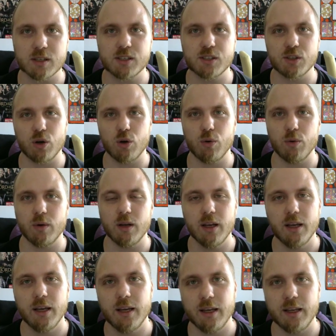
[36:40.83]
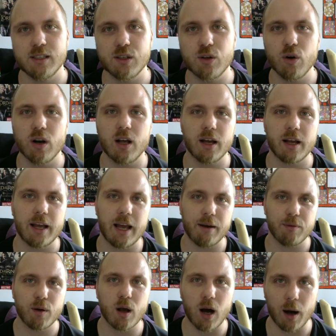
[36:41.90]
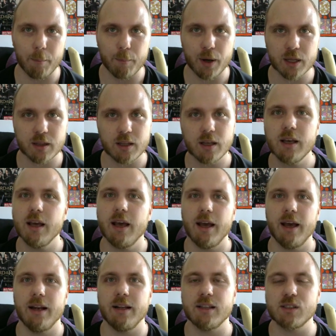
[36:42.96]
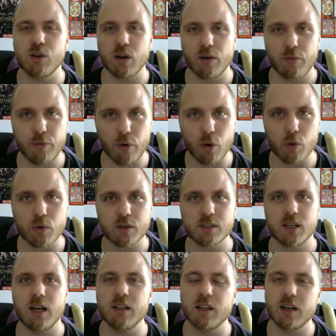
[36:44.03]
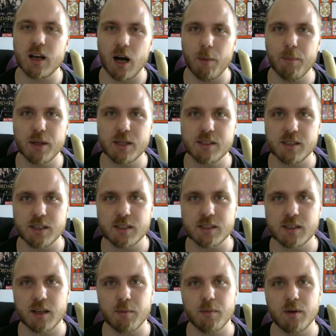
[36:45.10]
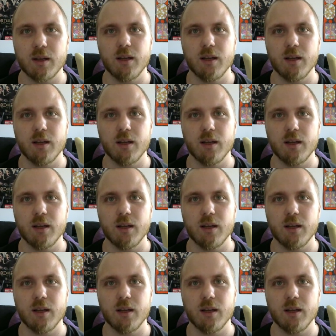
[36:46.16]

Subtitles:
So it's gonna have combat and it's gonna focus on the combat system